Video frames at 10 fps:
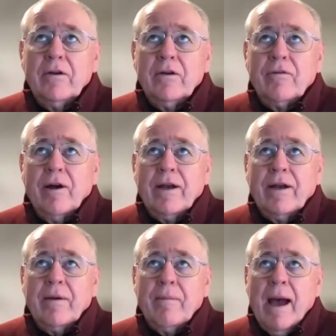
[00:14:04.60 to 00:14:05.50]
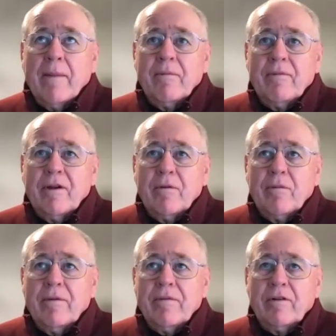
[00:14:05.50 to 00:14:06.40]
you'll find a map of their
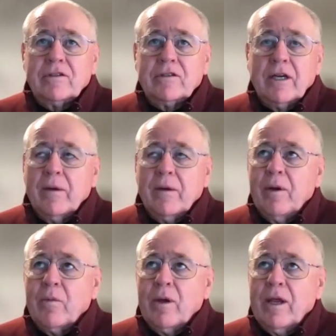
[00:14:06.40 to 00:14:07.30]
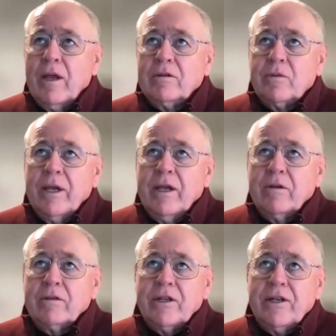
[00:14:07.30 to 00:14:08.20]
rivers. And we use
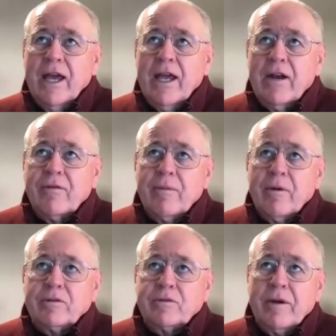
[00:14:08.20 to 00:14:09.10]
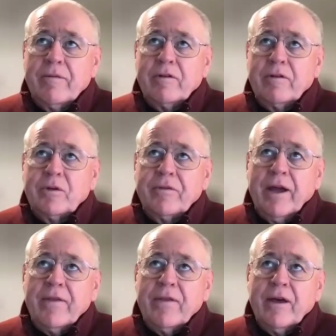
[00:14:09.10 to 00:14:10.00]
the data from those rivers. We've
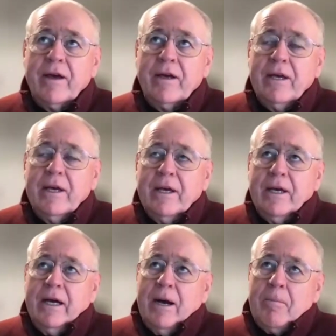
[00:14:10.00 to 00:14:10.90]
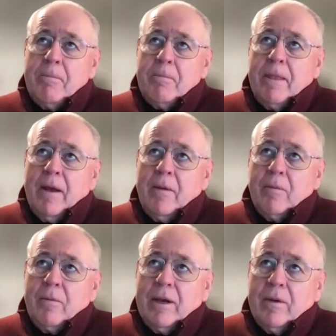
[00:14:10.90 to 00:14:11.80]
got the
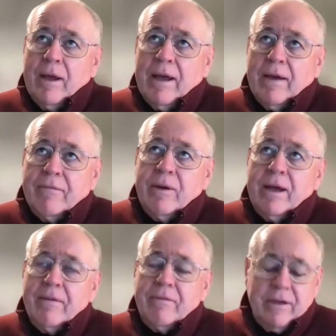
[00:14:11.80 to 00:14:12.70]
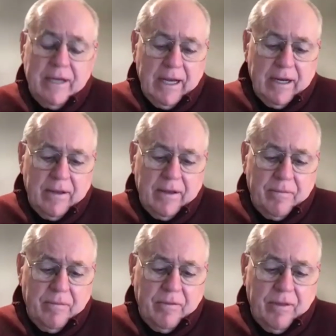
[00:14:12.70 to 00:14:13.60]
and we have the data
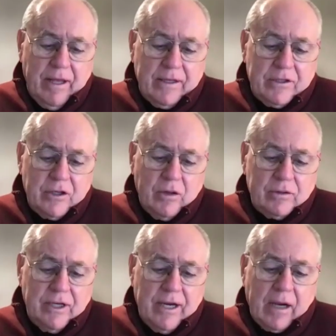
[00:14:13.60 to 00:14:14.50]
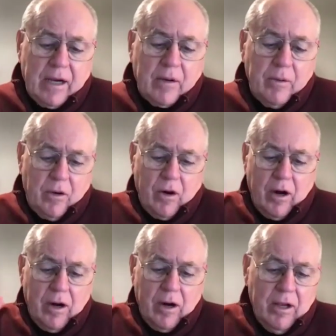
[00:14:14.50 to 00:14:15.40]
that shows in
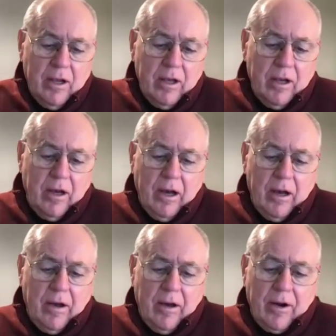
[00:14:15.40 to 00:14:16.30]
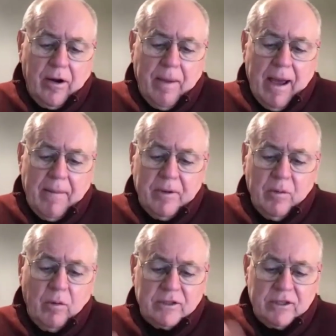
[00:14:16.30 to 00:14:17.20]
Ecuador on our map. And
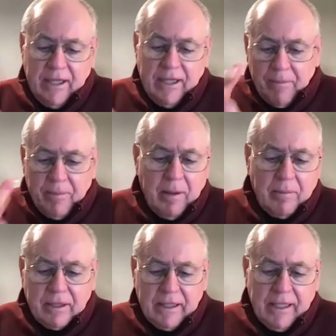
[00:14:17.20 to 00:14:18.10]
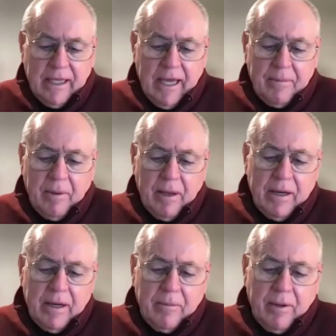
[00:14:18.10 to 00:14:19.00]
you won't see that publicly yet,
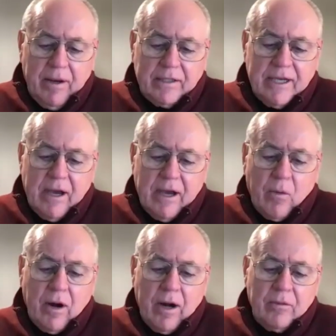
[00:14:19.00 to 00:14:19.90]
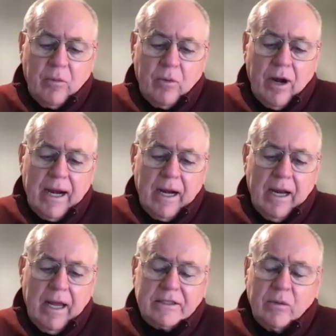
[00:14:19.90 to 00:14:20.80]
but it's how we're
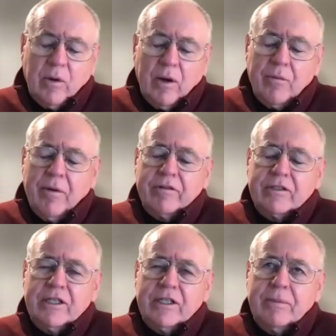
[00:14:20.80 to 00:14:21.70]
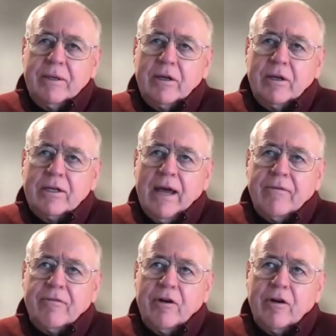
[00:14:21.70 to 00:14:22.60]
analyzing what rivers need to be looked
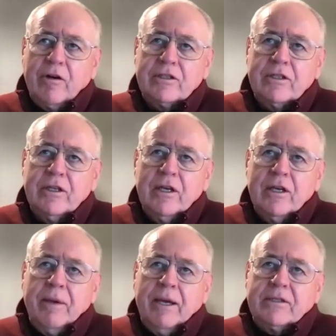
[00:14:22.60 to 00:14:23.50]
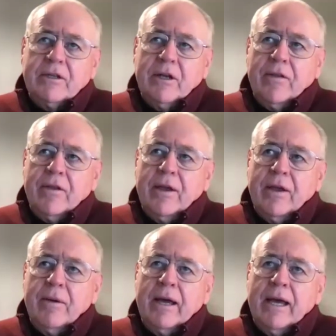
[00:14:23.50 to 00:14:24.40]
at first, based on
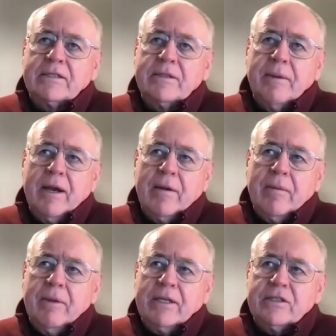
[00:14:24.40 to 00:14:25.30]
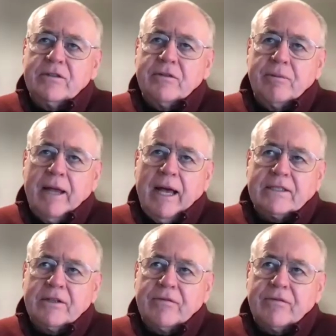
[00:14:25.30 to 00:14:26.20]
the estimated emissions of
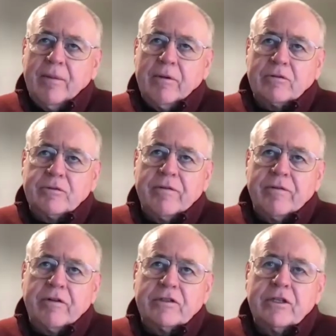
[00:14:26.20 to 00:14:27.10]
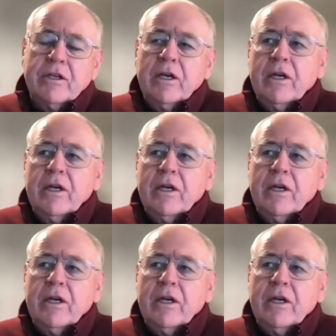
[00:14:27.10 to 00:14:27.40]
plastic from those rivers,